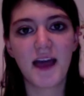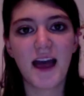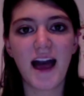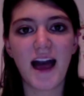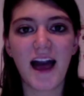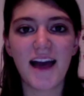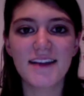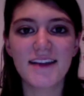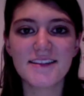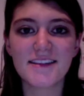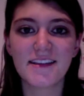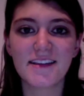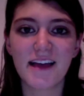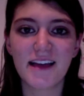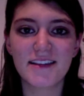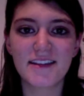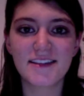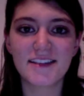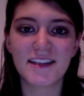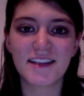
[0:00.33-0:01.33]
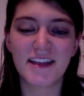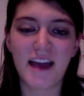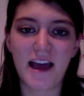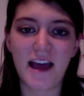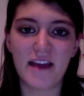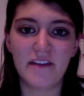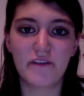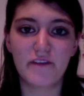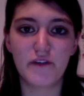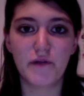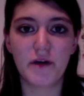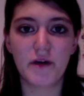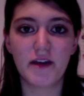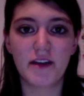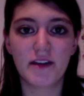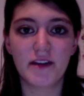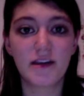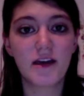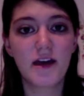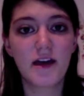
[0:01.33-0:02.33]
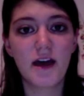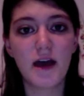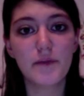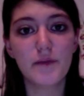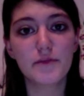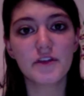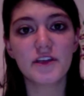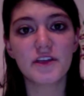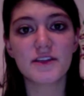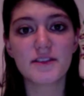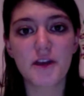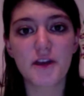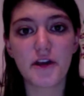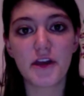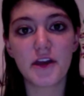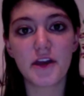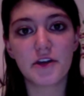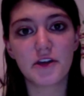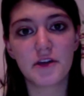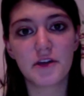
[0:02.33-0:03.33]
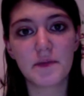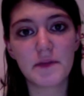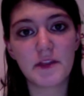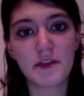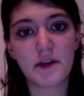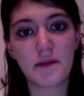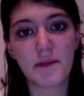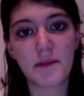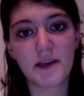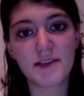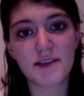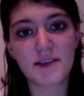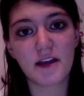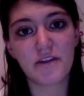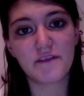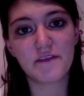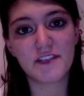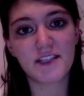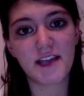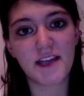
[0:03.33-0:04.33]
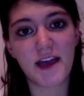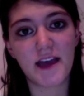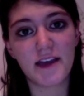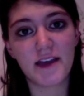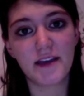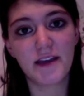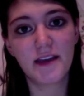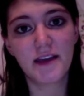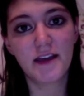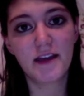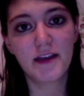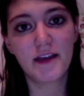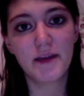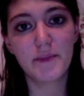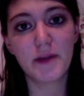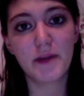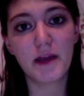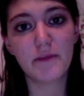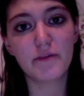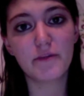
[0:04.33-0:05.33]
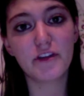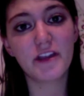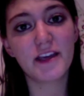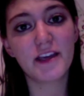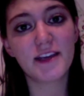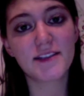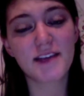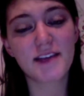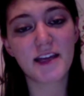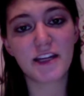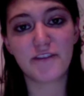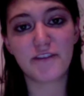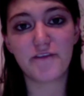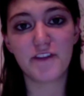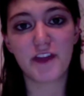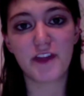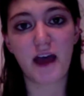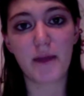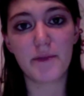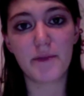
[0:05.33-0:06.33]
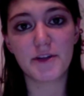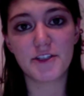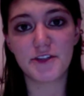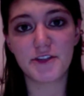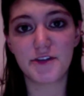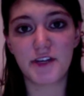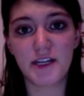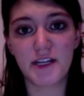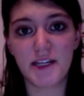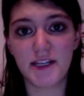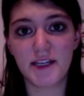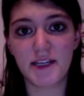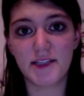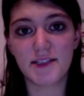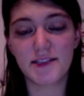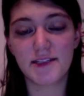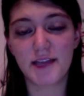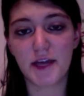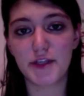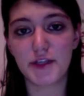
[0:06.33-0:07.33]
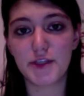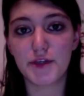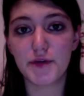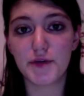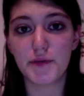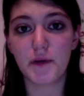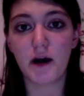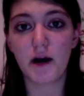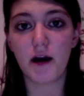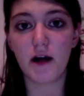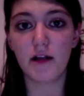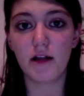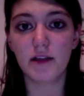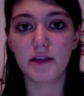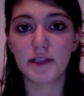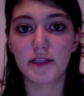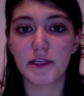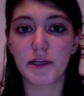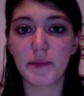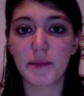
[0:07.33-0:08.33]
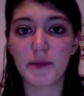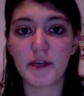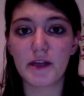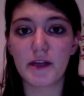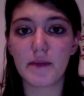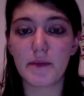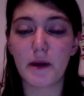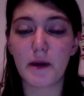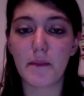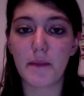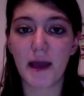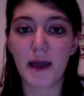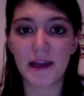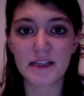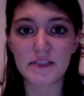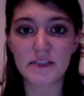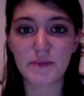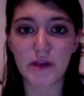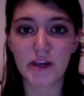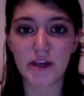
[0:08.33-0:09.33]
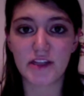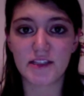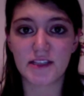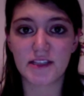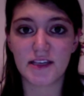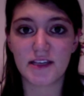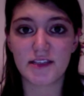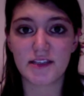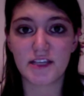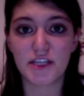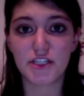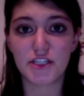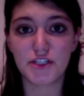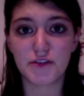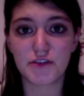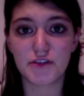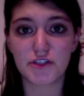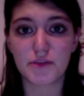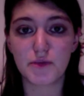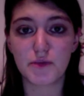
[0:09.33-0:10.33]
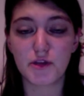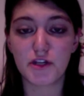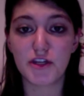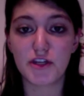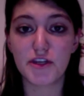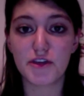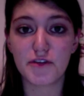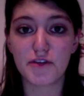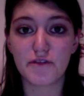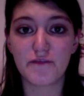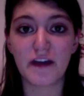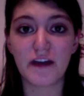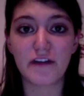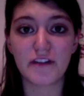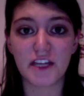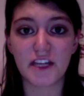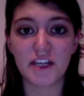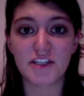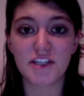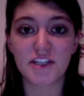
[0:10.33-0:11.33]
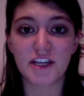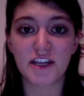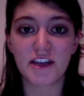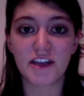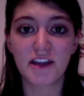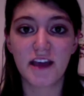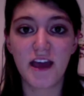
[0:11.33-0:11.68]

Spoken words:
Hi Celeste, and hi everyone. I'm really sorry I couldn't be there myself today, but I'm really excited for the opportunity to tell you all a little bit about my experiences in Jewish Community Youth Foundation